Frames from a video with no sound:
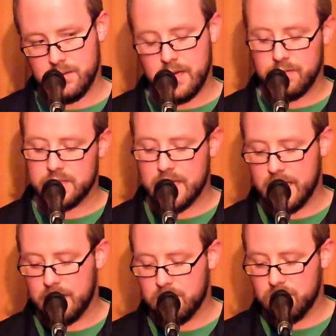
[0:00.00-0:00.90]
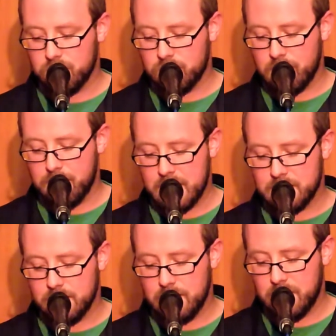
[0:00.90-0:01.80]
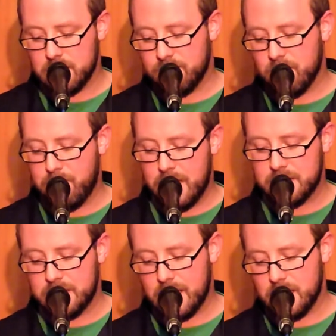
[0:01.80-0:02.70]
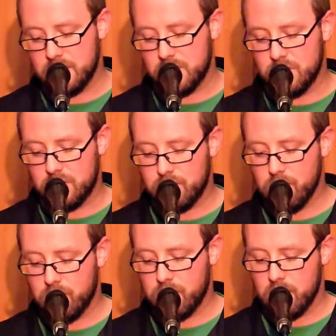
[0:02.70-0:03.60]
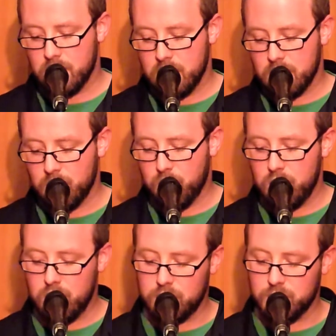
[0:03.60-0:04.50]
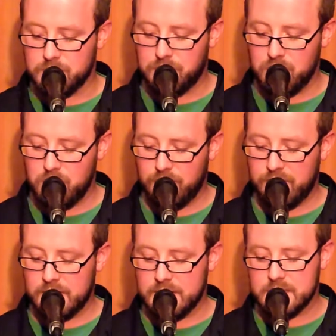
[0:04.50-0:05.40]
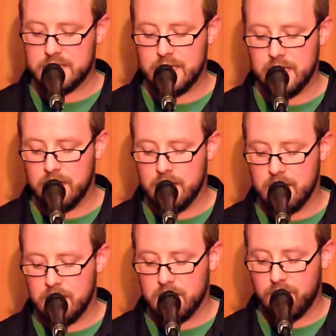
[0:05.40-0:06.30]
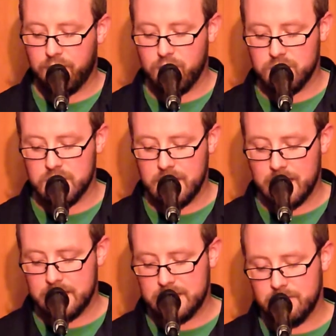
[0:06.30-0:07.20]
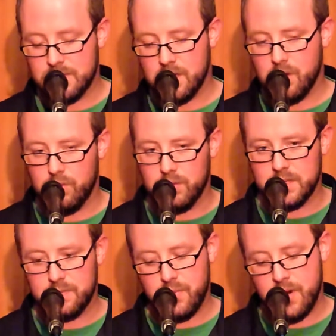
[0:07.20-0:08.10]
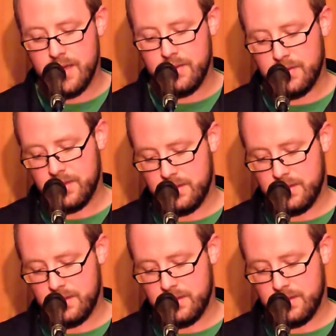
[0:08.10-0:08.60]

Outside, the juddering metal limits of the battered ancient truck, the world was perfectly still. The frozen night seemed to hold its breath.